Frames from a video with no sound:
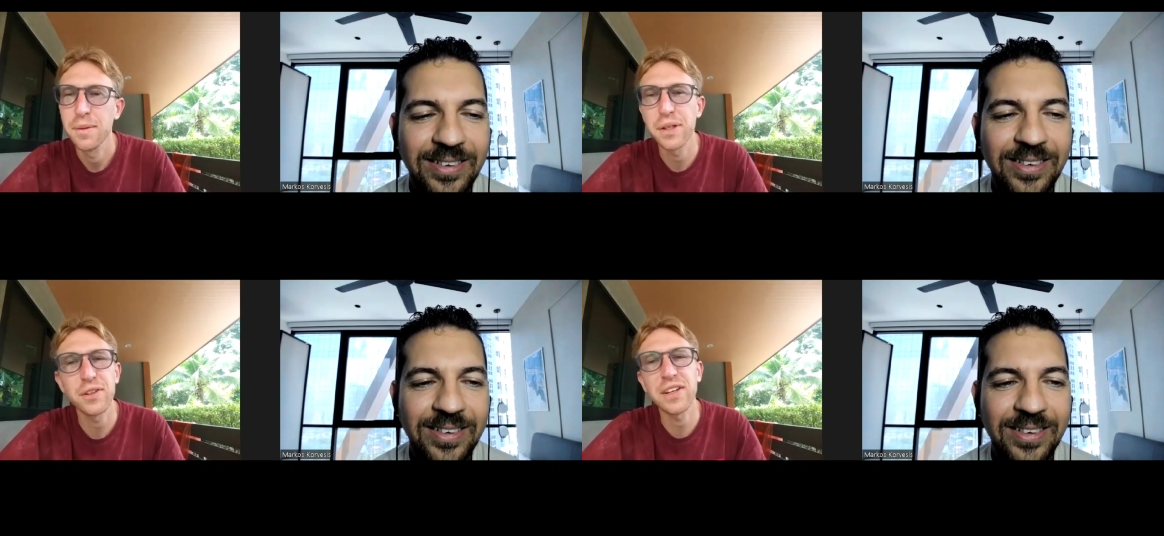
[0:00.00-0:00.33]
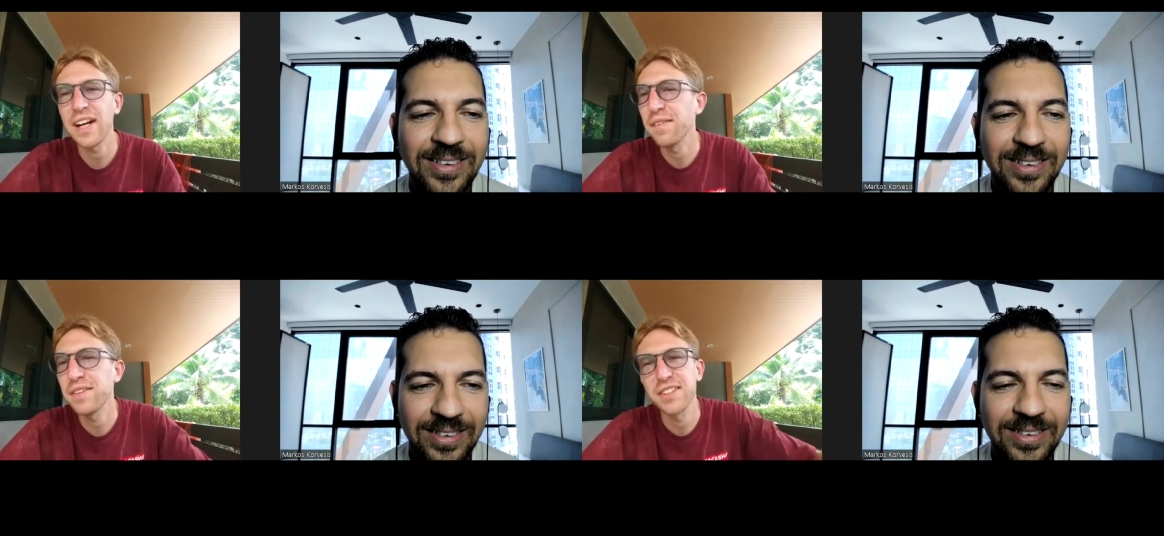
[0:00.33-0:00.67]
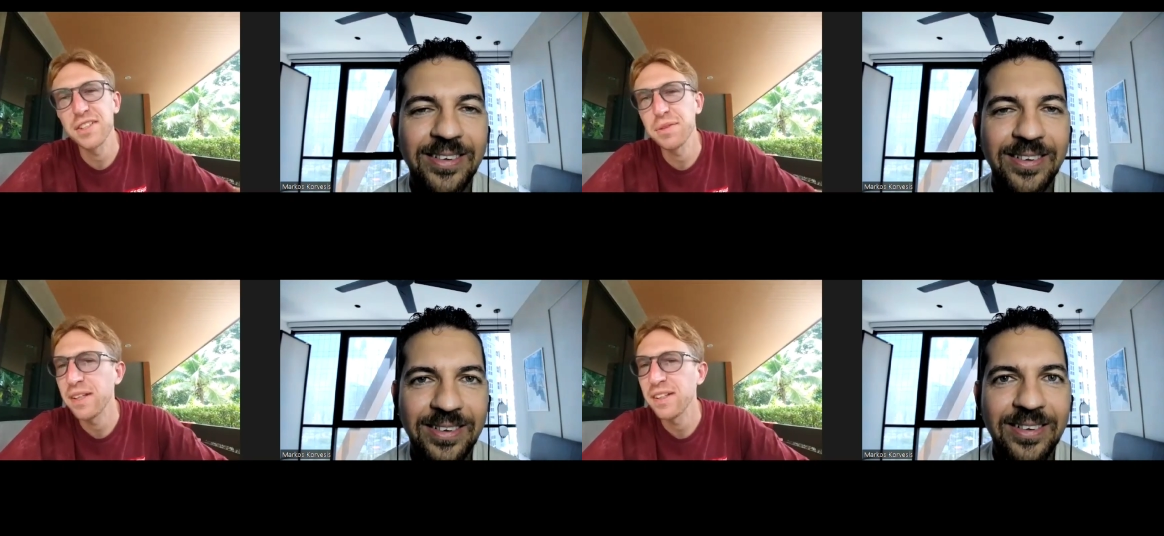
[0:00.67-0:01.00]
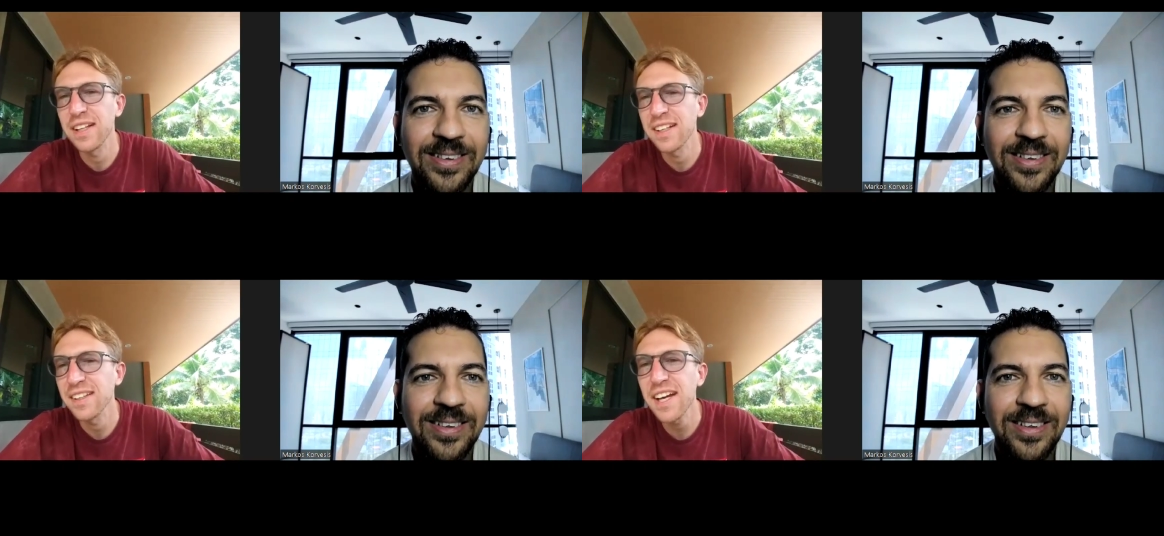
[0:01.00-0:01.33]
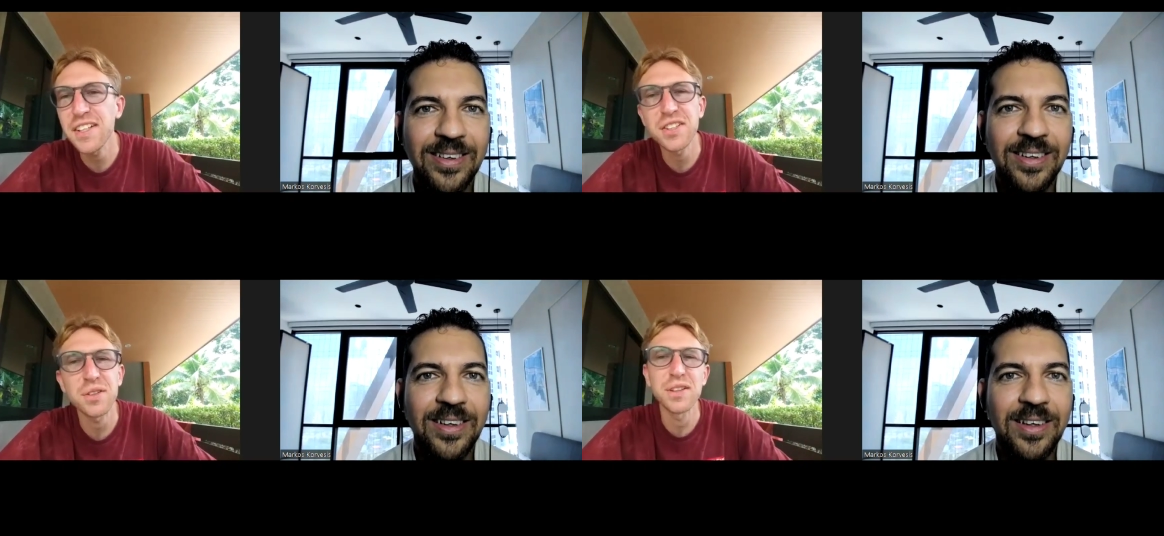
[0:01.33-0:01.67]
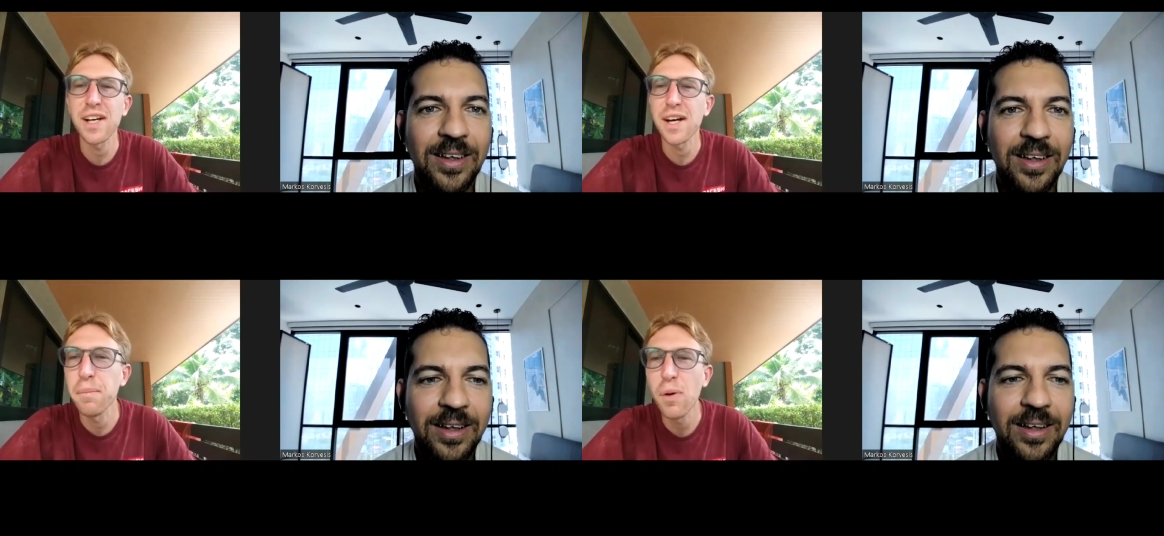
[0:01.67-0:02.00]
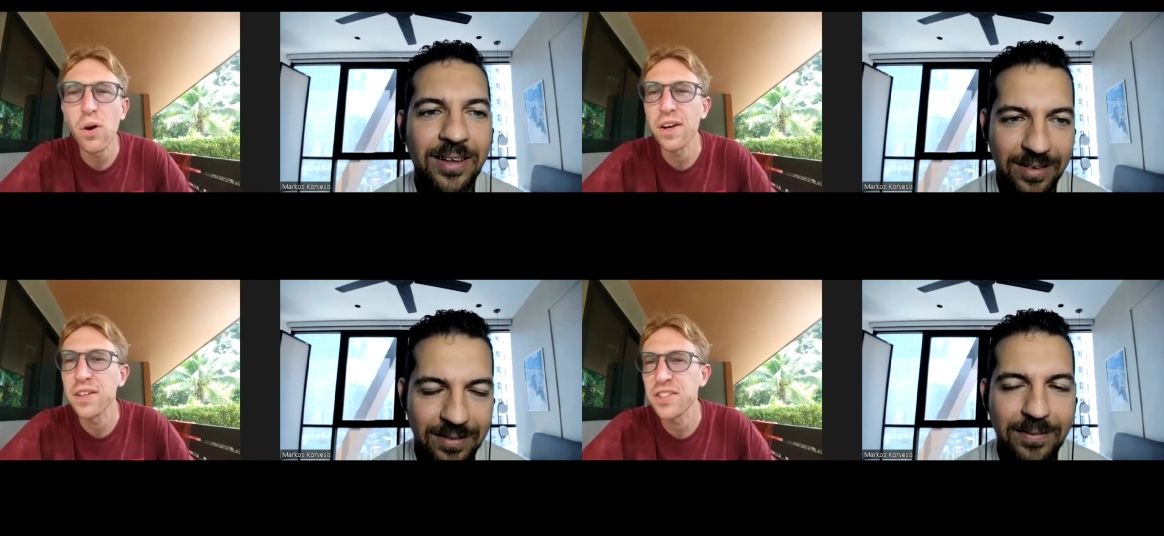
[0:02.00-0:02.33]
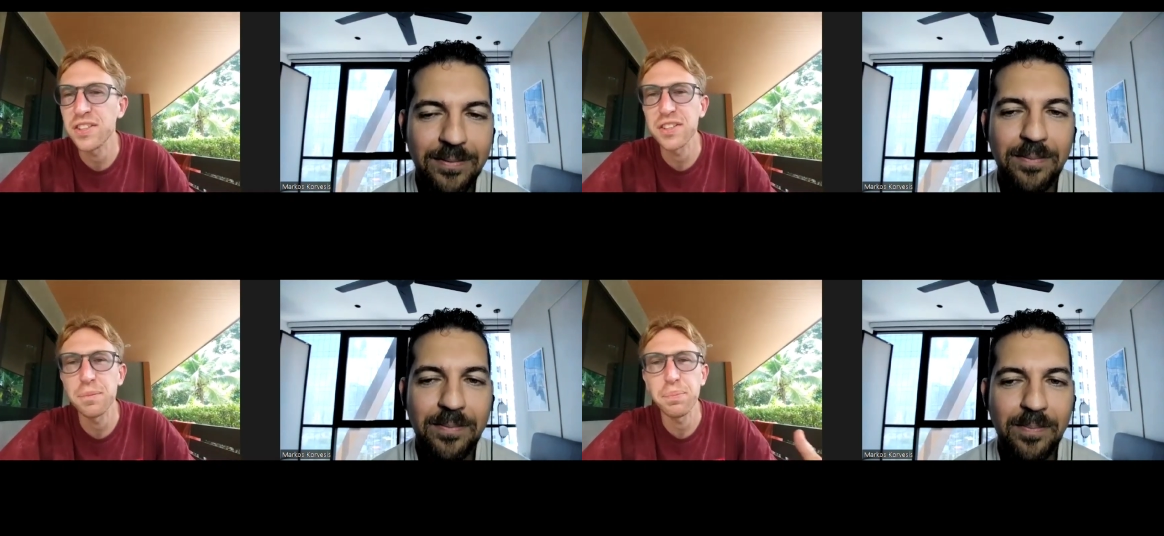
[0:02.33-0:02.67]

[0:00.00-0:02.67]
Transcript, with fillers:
Speaker 1: but you can obviously spend a lot less or a lot more. It just